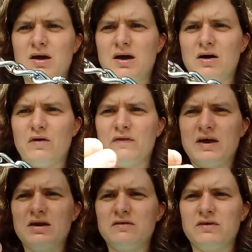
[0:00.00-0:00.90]
on the
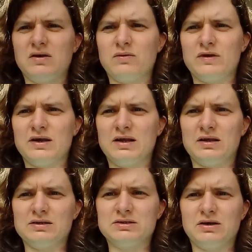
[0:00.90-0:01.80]
end of it with a
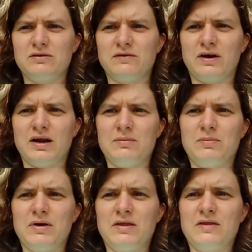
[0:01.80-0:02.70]
little sort of
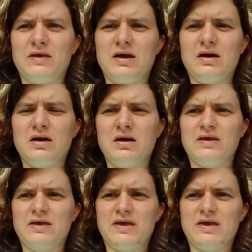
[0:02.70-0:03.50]
clip bit there,